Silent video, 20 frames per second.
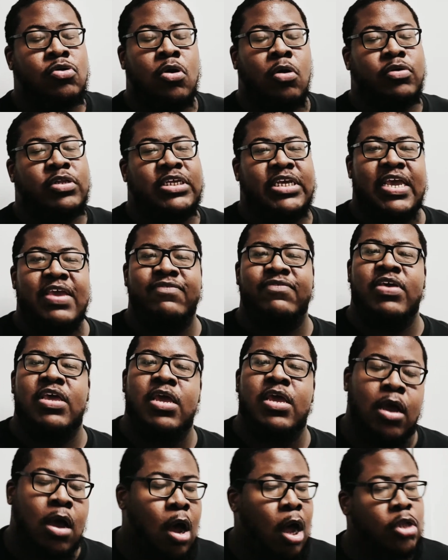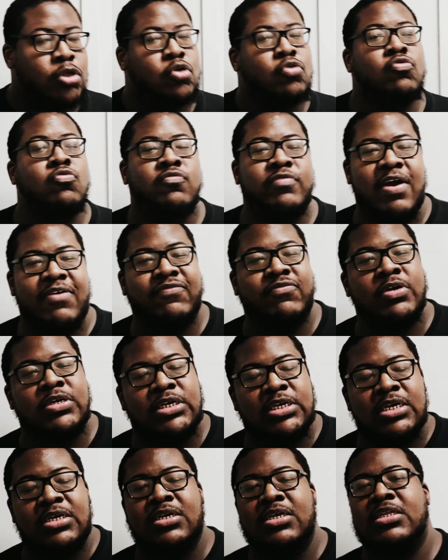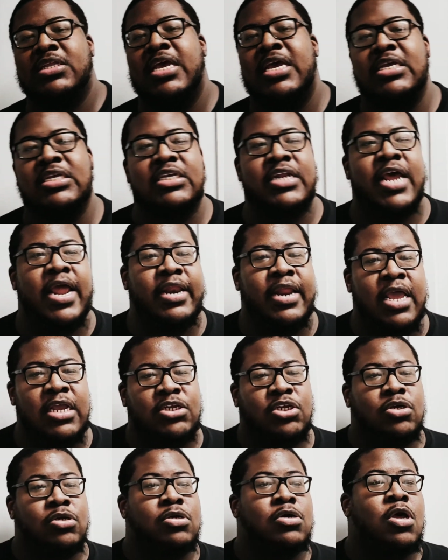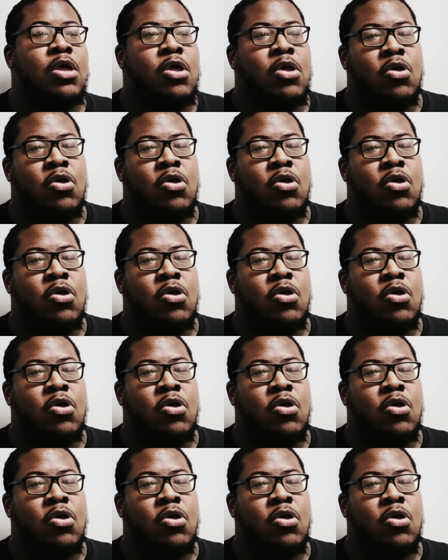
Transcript: you know, T V and cartoon references and things of that nature,